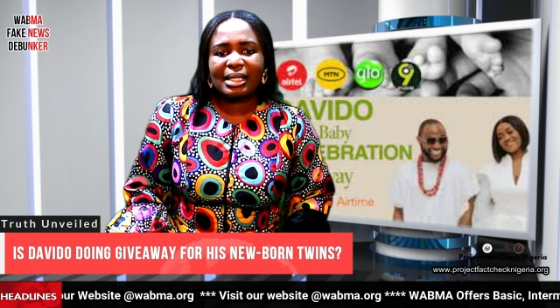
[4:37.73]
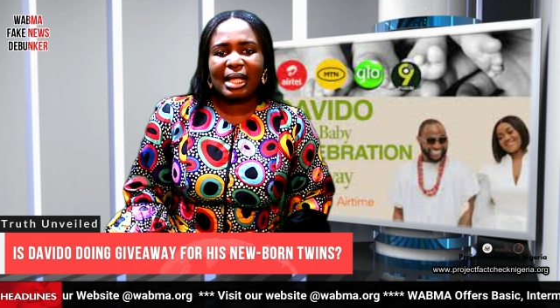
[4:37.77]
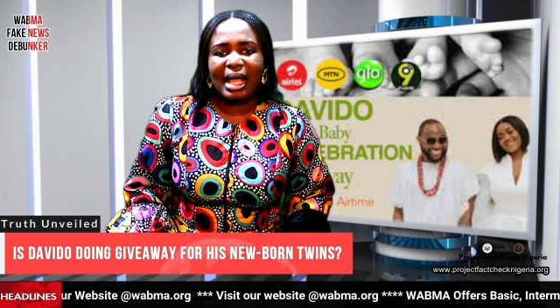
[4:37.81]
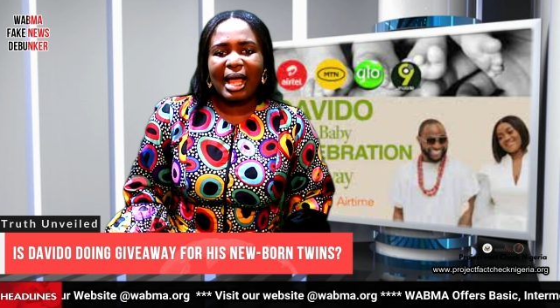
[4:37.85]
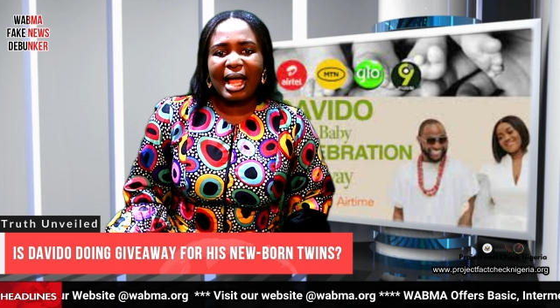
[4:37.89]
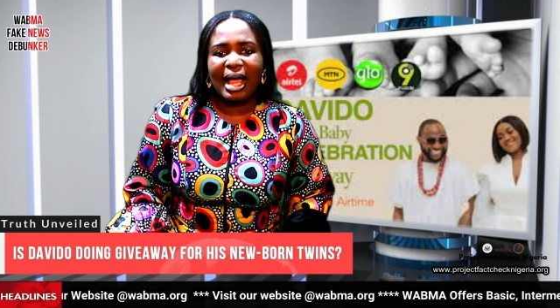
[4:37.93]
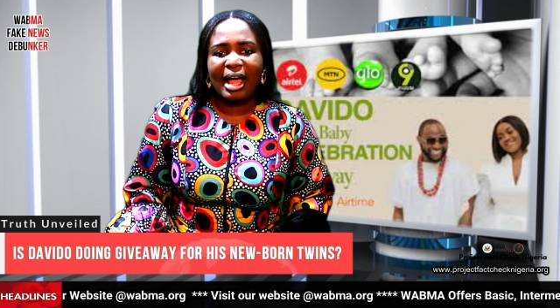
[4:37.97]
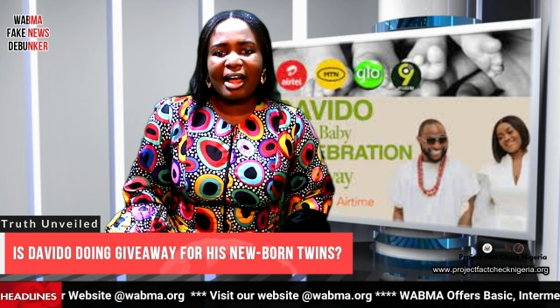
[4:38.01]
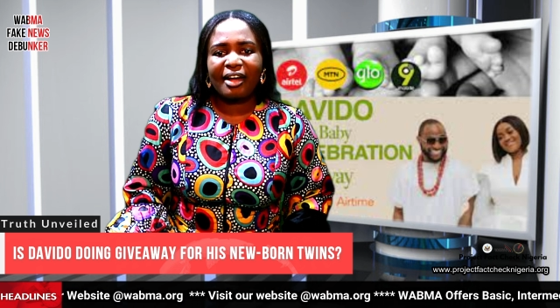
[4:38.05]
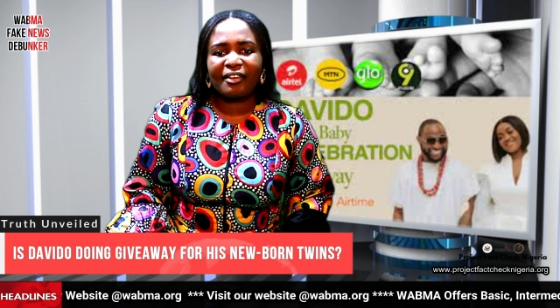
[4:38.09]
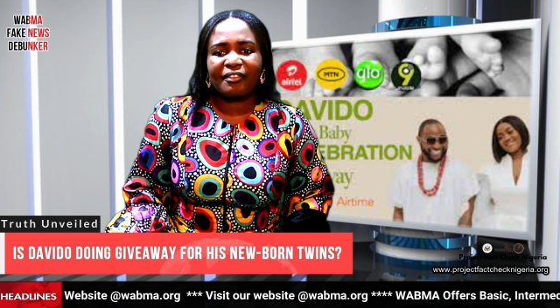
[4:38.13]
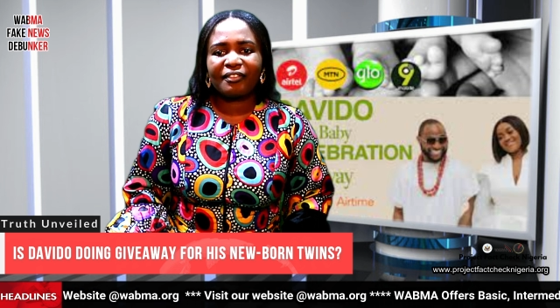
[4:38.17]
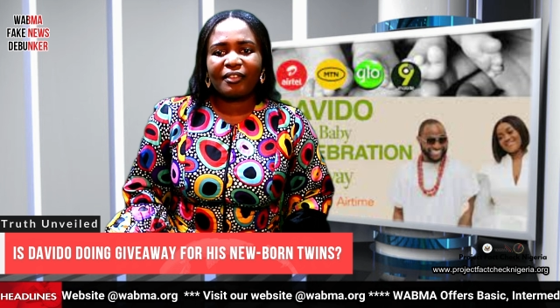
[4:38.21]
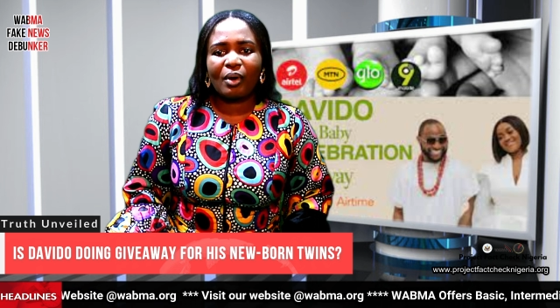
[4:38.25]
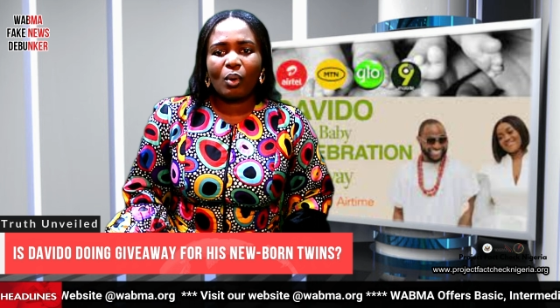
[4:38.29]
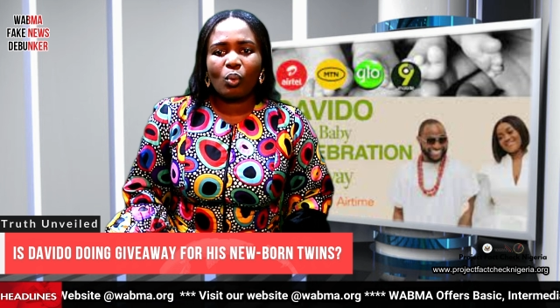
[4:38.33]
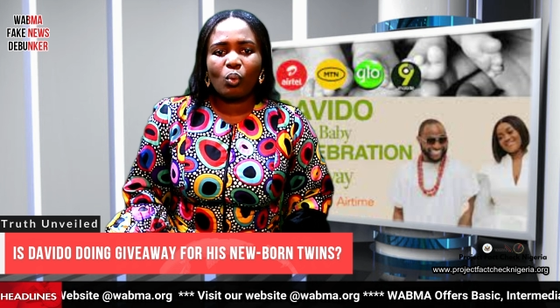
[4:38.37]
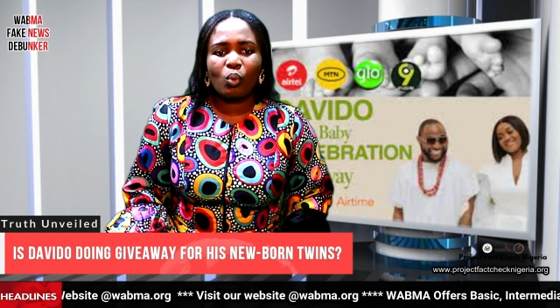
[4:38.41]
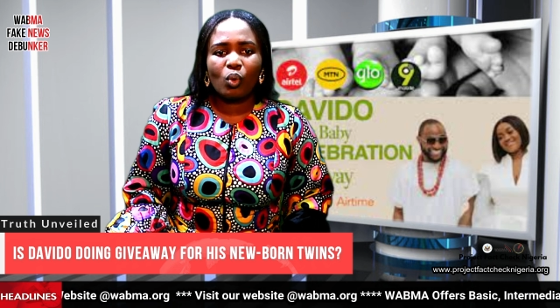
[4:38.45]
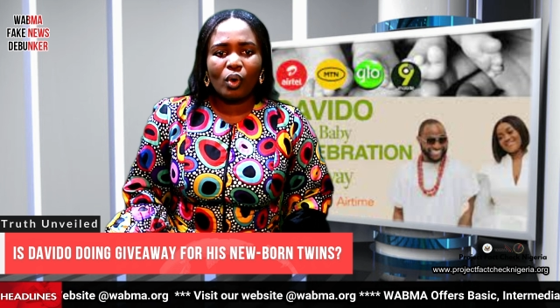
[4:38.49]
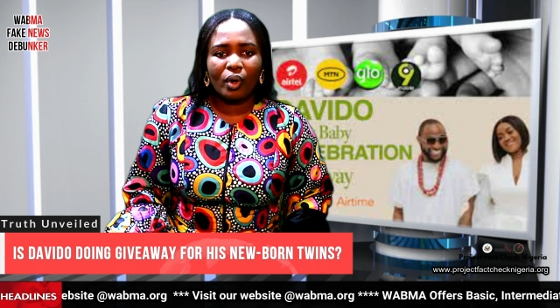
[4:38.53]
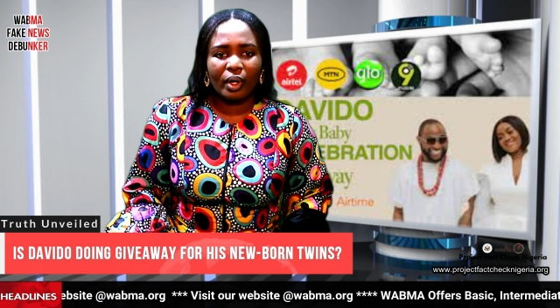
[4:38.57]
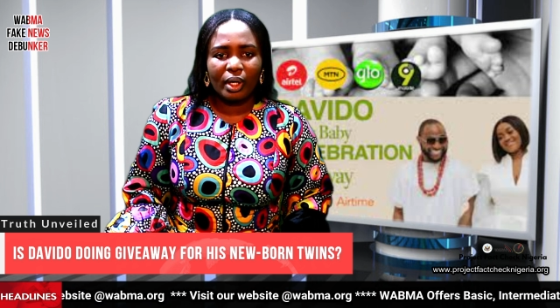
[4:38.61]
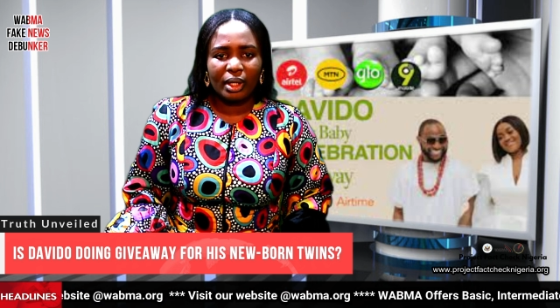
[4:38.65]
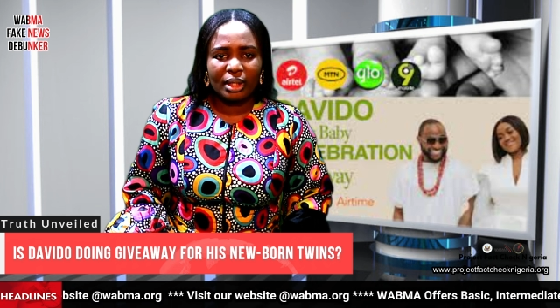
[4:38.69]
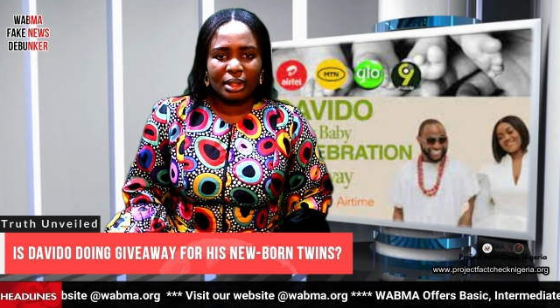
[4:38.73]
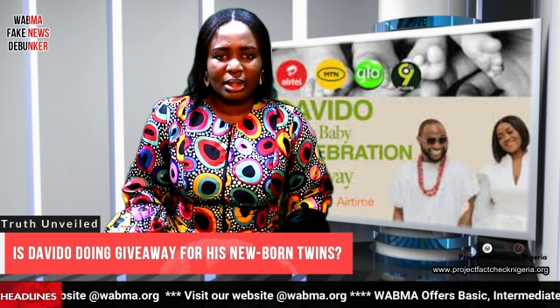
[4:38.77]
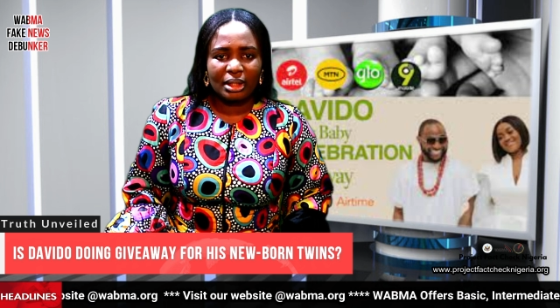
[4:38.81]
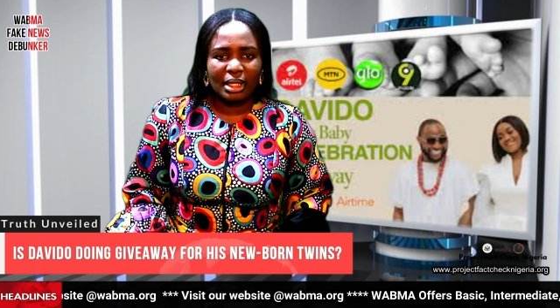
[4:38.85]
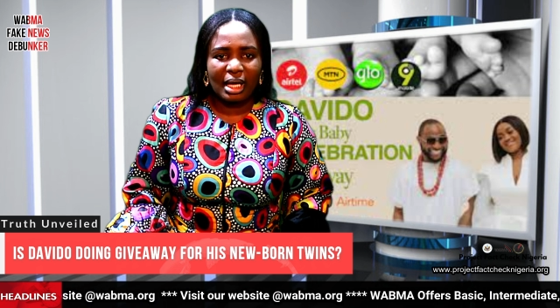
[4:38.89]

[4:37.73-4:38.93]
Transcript: have warned